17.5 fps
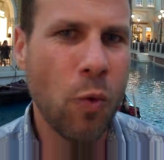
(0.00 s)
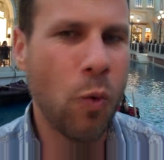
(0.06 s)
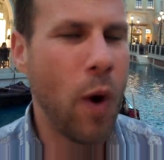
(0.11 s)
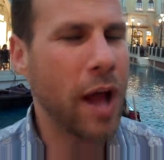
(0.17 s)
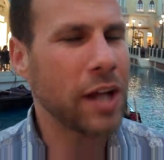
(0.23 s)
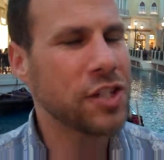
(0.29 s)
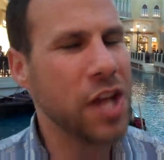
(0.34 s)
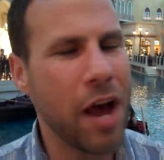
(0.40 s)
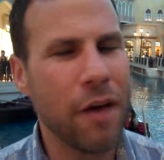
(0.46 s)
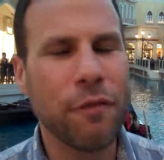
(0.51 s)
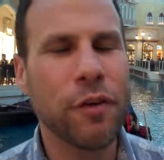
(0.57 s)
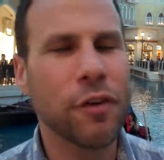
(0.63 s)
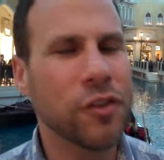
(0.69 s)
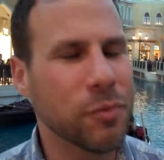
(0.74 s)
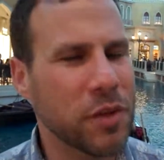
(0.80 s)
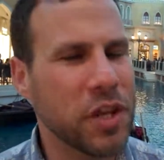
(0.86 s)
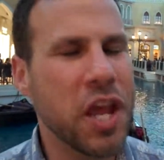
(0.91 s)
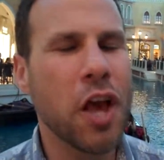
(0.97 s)
Watch out for
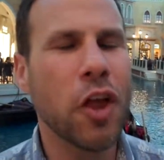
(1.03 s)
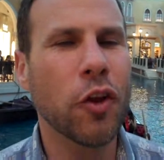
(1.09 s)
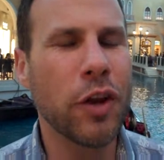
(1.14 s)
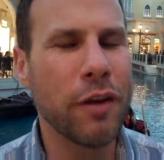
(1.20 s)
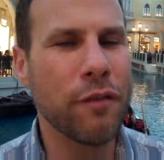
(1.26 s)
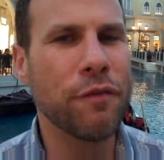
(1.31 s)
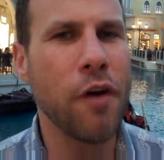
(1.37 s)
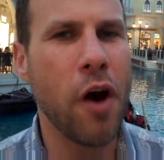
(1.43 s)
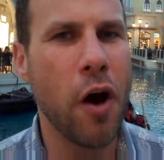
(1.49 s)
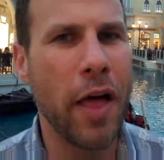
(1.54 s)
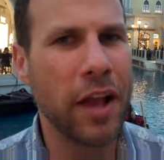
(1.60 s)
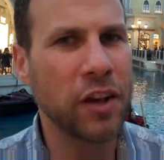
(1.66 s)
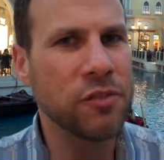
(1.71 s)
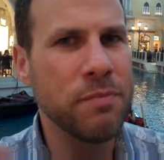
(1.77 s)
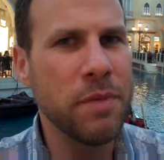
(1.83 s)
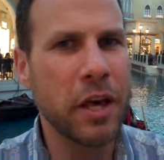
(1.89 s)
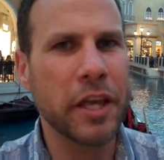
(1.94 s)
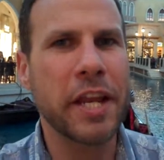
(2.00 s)
some killer info.
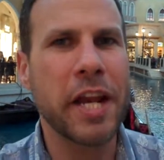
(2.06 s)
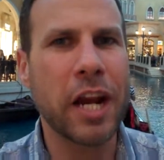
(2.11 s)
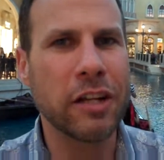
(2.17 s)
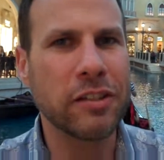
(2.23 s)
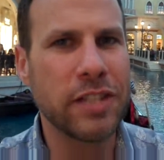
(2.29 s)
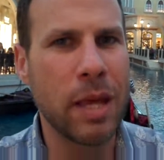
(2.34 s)
That's millionaire